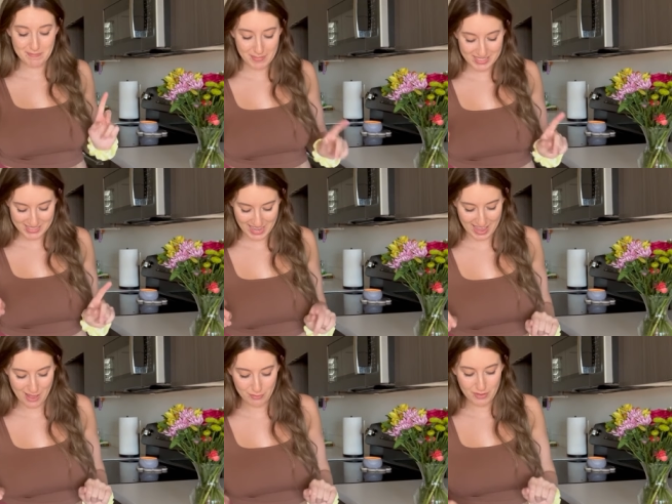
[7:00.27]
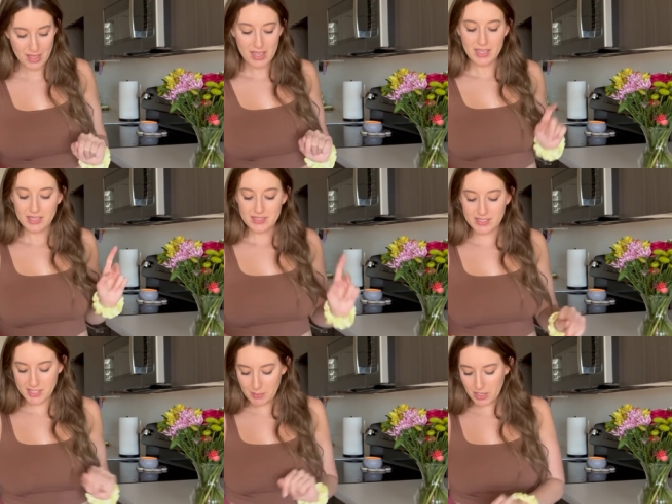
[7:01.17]
a must have.
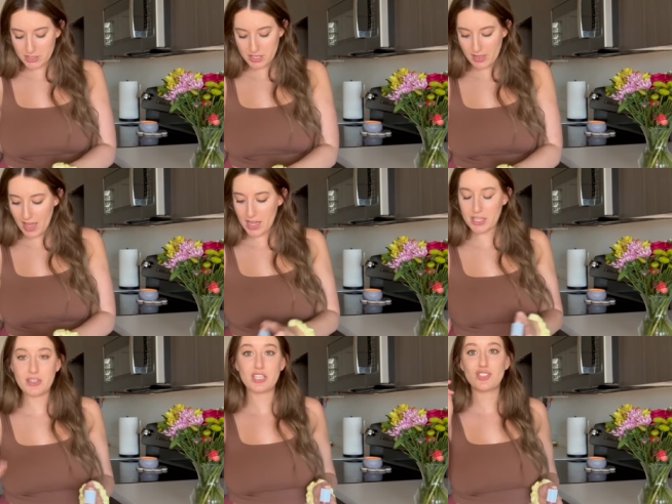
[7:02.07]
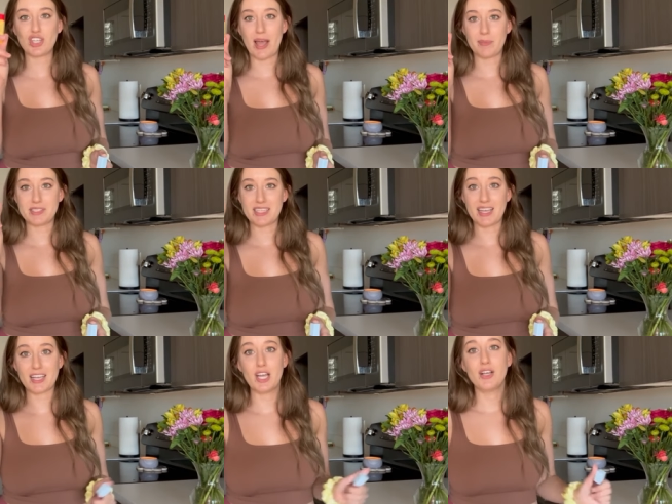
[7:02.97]
Similar to that, you need
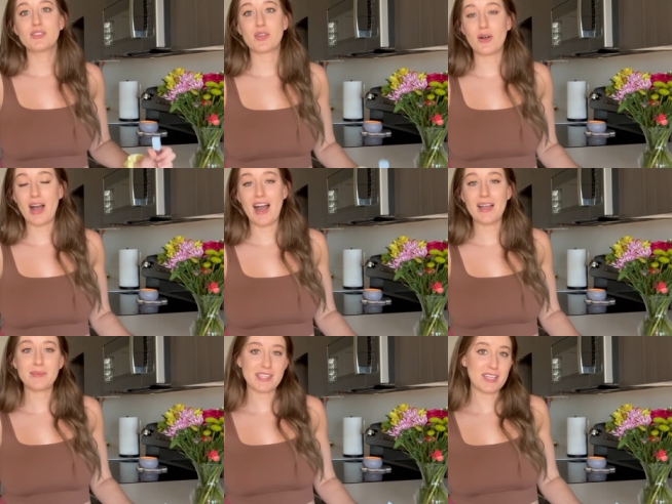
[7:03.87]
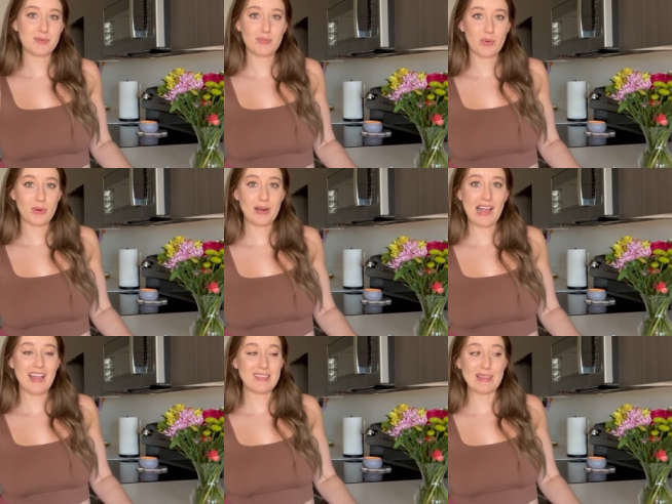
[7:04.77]
chapstick. So I am sad to report
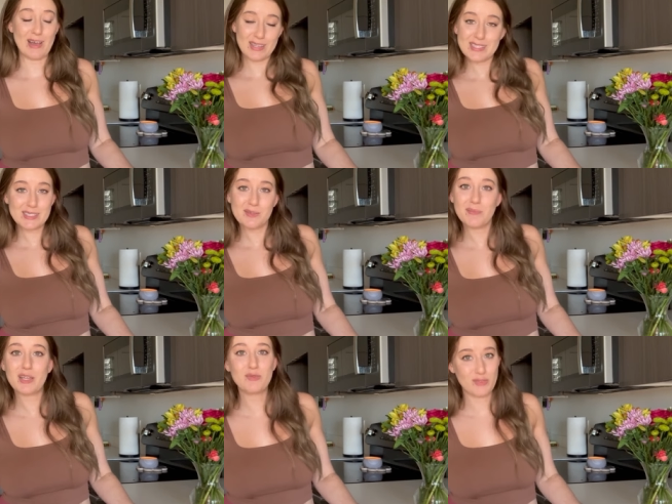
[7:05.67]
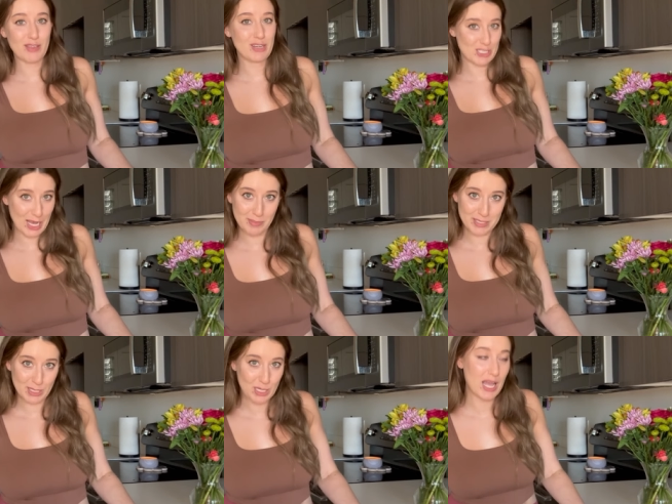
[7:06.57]
I lost my favorite
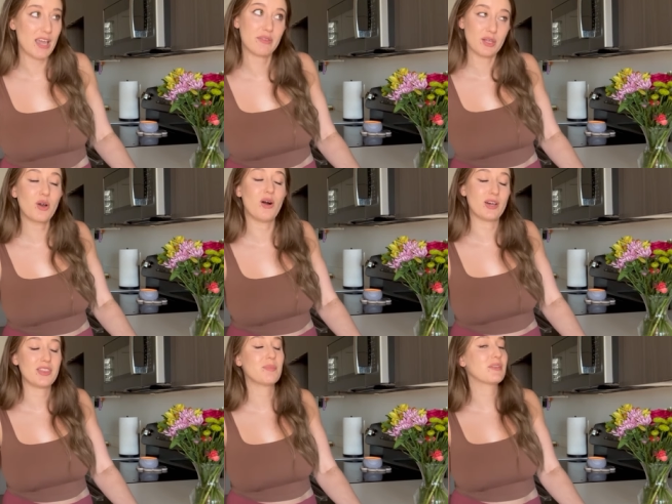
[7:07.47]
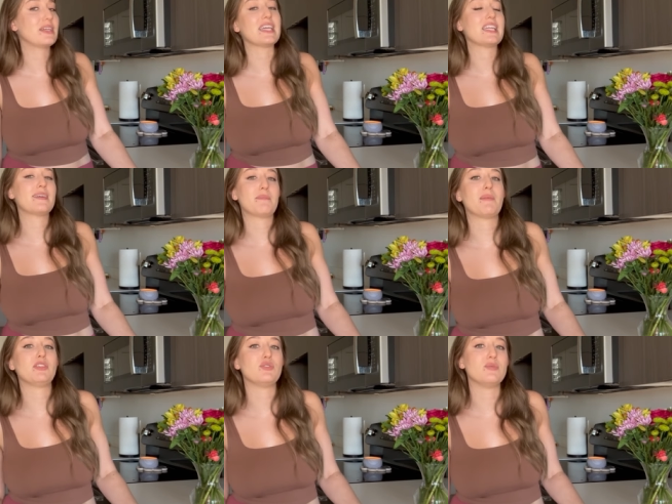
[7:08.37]
chapstick, I think on the plane
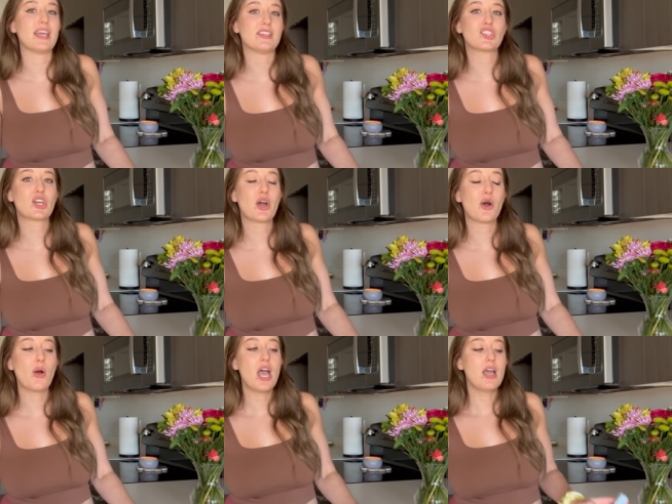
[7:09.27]
maybe 2 days ago,